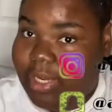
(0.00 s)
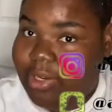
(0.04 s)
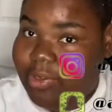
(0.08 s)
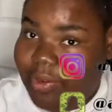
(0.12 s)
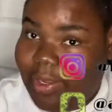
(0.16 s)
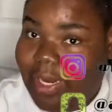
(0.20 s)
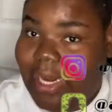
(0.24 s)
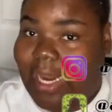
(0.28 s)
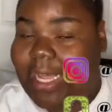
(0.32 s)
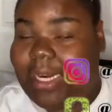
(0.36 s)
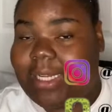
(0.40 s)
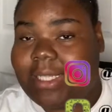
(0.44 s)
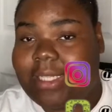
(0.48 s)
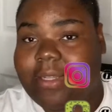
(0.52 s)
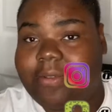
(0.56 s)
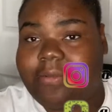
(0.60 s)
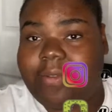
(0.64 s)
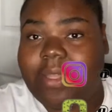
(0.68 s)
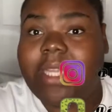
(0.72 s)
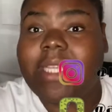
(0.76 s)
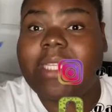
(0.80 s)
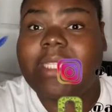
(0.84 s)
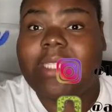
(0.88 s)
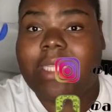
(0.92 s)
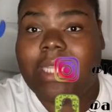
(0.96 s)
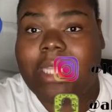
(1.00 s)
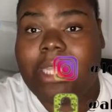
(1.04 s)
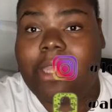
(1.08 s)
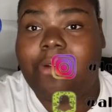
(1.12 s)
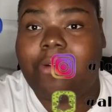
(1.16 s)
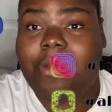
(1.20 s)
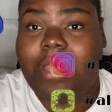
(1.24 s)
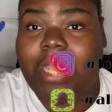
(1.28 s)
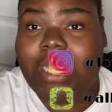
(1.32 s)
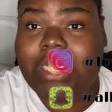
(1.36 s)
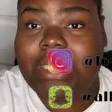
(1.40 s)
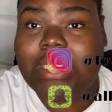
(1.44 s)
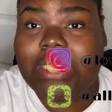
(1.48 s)
a lot of stuff. It can slick your
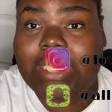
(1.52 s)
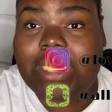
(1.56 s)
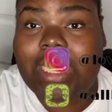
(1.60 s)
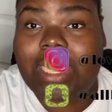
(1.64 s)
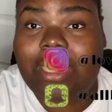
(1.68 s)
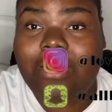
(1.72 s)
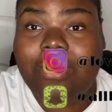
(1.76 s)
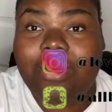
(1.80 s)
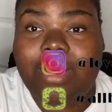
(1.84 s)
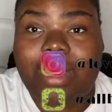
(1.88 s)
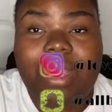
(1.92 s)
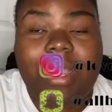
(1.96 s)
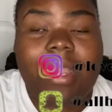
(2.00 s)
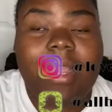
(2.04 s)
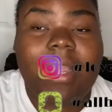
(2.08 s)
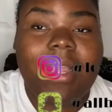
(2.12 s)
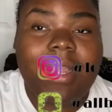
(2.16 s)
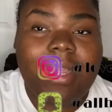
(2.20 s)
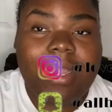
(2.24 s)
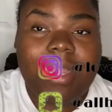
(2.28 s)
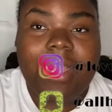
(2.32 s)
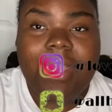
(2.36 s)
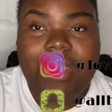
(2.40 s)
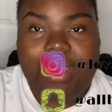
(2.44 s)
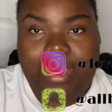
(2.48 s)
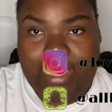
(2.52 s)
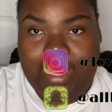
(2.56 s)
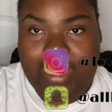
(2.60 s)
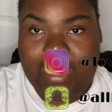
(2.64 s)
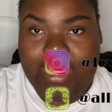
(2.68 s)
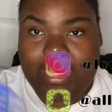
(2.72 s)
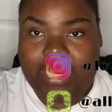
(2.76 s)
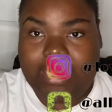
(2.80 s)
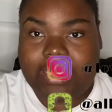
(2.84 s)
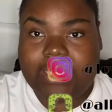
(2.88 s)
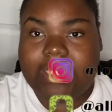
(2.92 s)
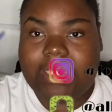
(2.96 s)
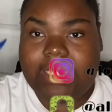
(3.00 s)
edges on and it
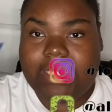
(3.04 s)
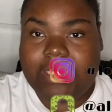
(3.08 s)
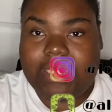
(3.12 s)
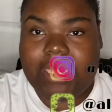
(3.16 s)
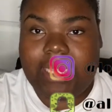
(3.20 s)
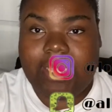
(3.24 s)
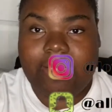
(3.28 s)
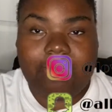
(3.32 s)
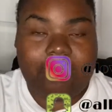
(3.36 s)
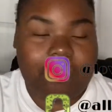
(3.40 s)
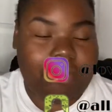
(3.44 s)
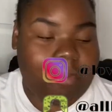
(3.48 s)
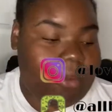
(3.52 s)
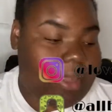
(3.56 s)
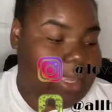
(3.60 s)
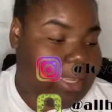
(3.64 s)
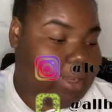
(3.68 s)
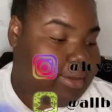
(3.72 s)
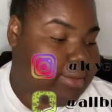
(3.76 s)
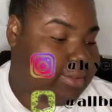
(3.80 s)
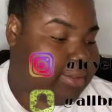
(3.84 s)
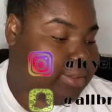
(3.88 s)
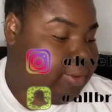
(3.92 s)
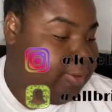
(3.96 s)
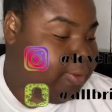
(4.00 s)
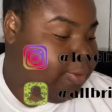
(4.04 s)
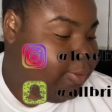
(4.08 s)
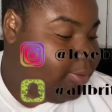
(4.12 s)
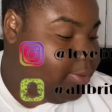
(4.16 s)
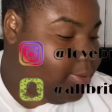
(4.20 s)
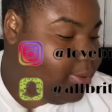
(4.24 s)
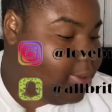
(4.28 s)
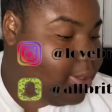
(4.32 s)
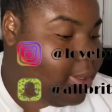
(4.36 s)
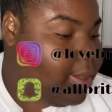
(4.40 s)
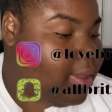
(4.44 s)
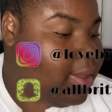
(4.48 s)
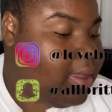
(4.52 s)
can detangle your hair. So
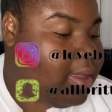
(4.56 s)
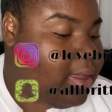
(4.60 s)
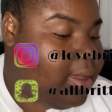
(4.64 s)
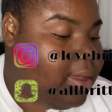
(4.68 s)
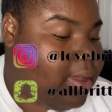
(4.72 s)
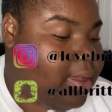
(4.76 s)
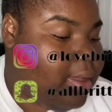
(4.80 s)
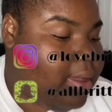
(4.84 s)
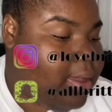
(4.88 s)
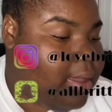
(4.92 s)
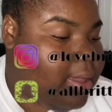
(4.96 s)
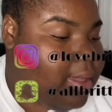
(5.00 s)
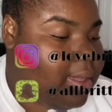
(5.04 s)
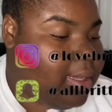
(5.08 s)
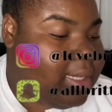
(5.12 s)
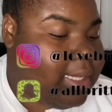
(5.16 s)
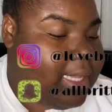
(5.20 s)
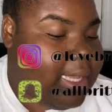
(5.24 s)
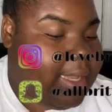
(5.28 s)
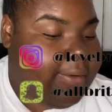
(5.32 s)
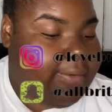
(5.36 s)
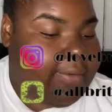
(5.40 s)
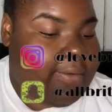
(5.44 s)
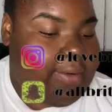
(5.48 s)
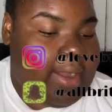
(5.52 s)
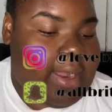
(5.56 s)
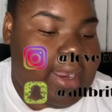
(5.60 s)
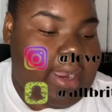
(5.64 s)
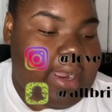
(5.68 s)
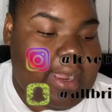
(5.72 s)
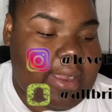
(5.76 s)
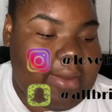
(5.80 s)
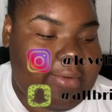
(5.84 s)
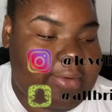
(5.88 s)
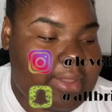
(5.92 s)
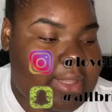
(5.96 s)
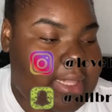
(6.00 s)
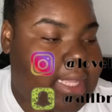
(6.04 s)
FYI
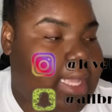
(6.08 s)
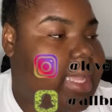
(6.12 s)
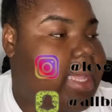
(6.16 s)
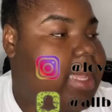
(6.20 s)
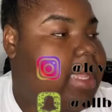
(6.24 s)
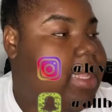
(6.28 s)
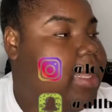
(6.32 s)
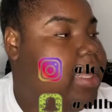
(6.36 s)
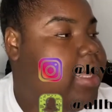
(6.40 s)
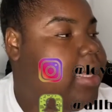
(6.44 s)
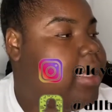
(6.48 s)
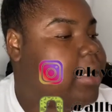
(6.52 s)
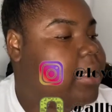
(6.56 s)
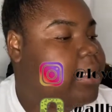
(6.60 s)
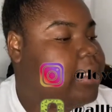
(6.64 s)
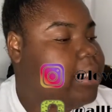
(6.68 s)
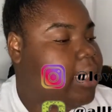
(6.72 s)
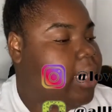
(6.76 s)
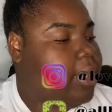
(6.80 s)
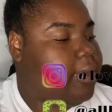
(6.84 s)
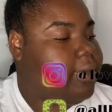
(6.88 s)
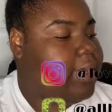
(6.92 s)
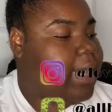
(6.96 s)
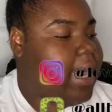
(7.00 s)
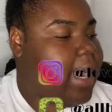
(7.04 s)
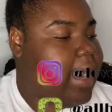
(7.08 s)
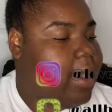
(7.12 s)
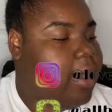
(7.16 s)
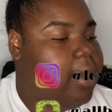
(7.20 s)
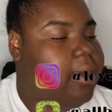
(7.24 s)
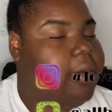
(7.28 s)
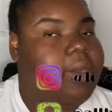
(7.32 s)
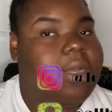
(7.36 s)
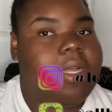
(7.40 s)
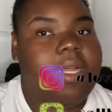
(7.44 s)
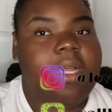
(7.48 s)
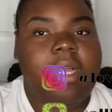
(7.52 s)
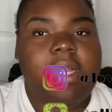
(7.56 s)
with that. So
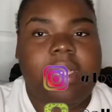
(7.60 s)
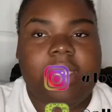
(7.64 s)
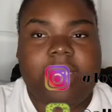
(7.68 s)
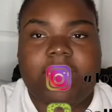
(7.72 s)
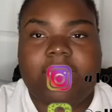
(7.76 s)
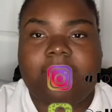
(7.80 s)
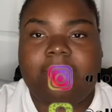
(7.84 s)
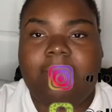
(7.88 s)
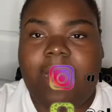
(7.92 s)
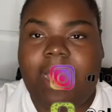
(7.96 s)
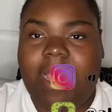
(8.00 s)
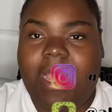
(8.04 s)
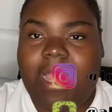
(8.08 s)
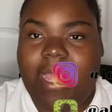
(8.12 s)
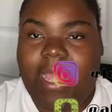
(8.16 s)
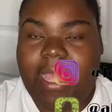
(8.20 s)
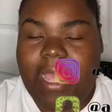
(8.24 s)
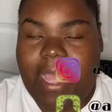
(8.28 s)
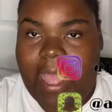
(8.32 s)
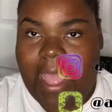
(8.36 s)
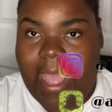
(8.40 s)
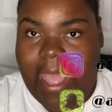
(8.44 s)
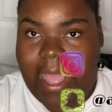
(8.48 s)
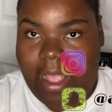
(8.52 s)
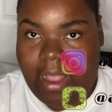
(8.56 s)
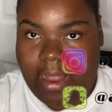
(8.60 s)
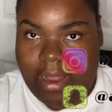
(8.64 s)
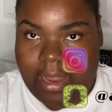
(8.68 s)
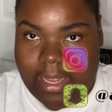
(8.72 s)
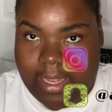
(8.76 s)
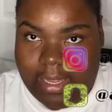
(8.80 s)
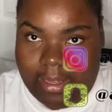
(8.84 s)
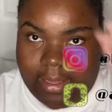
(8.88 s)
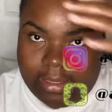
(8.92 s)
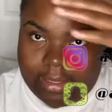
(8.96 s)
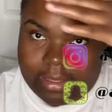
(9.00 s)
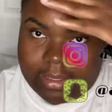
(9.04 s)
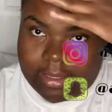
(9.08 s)
now since my hair
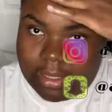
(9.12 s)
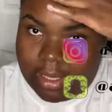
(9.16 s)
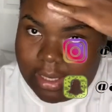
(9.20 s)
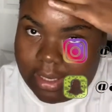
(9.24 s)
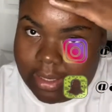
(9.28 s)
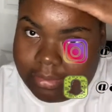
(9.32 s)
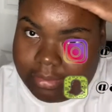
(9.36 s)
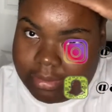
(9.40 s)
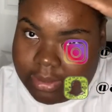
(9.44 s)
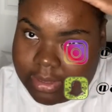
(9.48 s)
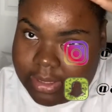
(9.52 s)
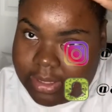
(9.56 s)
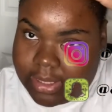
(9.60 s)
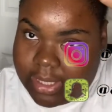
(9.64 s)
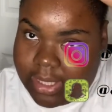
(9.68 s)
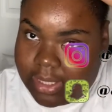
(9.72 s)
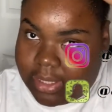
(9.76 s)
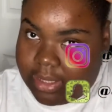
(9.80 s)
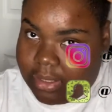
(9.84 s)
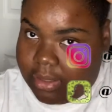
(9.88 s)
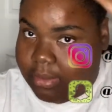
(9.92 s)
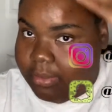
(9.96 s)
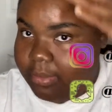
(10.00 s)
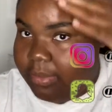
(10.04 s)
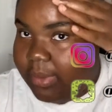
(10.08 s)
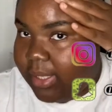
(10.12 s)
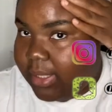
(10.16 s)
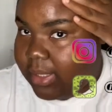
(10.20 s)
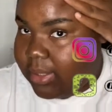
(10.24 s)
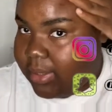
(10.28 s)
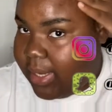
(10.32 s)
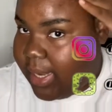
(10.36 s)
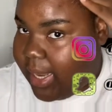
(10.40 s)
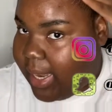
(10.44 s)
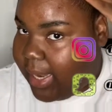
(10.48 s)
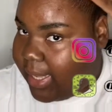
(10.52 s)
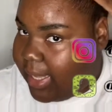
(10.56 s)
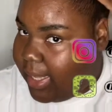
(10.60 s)
is slick the best that
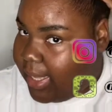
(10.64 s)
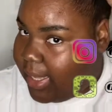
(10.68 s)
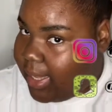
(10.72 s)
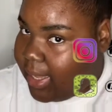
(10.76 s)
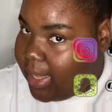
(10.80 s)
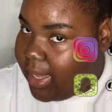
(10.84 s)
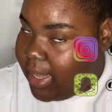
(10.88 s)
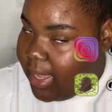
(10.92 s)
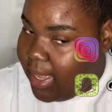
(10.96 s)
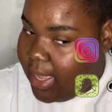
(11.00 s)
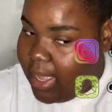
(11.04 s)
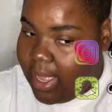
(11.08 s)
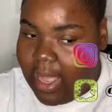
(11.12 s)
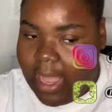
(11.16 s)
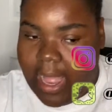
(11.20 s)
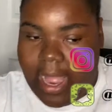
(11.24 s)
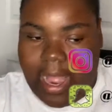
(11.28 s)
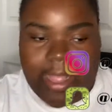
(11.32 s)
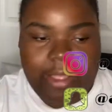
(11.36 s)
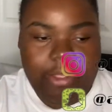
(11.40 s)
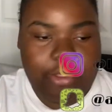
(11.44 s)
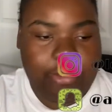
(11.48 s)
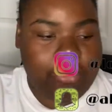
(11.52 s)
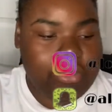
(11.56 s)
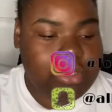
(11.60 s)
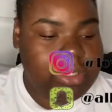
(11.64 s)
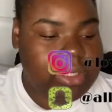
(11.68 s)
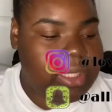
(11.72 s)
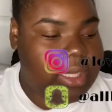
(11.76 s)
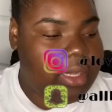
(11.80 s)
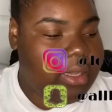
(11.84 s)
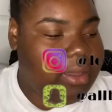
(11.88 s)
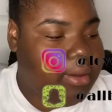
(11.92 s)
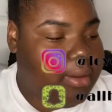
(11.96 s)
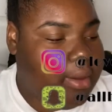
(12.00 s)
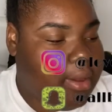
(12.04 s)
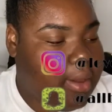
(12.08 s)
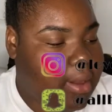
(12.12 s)
I can, I
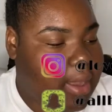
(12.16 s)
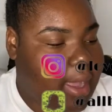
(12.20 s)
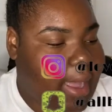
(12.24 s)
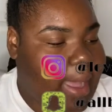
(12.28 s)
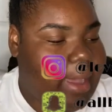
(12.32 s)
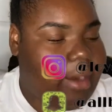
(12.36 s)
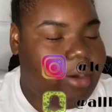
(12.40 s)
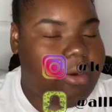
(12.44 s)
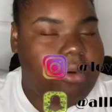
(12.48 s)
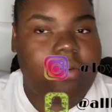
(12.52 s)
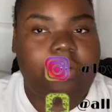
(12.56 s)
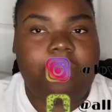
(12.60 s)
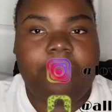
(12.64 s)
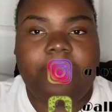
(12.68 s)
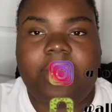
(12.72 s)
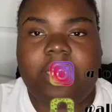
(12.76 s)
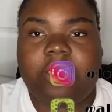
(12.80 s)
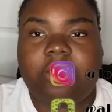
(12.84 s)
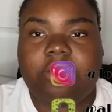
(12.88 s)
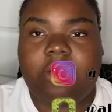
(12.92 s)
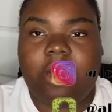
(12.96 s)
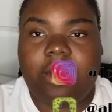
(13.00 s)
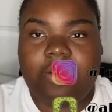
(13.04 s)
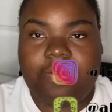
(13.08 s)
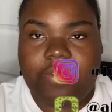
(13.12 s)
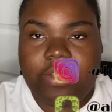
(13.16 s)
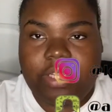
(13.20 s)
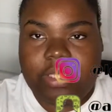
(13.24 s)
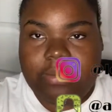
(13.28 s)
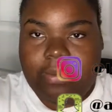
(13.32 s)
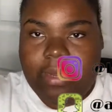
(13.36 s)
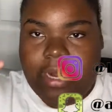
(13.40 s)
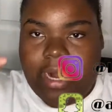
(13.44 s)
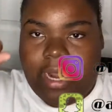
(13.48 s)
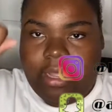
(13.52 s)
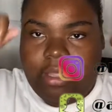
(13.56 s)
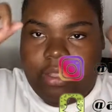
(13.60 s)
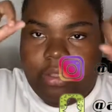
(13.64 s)
don't know what my scarf is, but
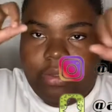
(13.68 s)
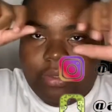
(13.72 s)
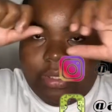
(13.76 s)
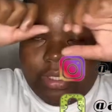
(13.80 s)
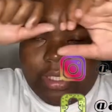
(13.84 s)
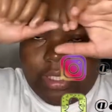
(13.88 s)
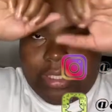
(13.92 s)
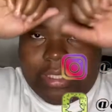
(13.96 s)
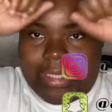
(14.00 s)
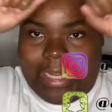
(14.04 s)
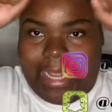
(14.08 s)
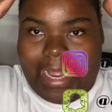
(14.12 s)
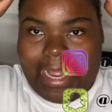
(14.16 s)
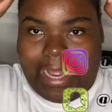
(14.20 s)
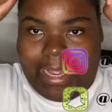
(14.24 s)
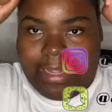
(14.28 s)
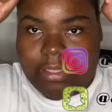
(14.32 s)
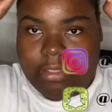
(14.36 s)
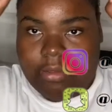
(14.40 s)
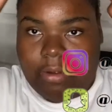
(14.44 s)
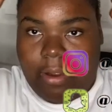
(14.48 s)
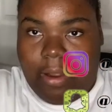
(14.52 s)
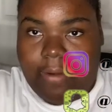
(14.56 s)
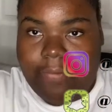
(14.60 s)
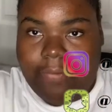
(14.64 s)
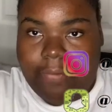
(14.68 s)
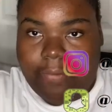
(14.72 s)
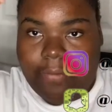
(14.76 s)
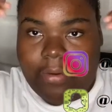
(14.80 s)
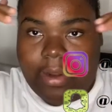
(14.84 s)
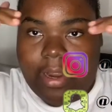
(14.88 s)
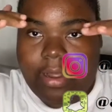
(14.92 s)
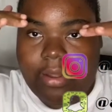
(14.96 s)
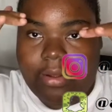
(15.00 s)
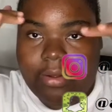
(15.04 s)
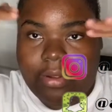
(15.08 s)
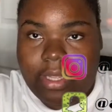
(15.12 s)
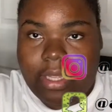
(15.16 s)
I usually tie a scarf
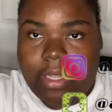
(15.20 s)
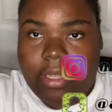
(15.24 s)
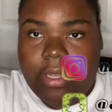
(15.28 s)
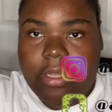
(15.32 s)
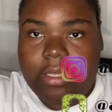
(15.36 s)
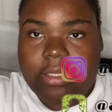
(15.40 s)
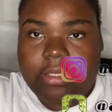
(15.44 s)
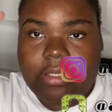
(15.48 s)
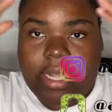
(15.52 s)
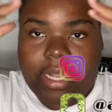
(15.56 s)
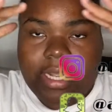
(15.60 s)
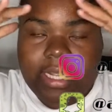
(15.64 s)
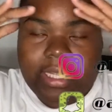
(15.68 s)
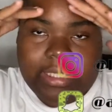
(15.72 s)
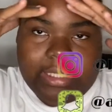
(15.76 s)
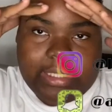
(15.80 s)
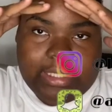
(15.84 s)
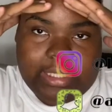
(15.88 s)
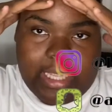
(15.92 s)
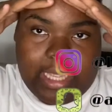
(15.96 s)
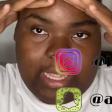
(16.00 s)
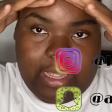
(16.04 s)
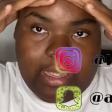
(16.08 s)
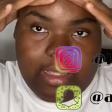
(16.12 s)
around so I can set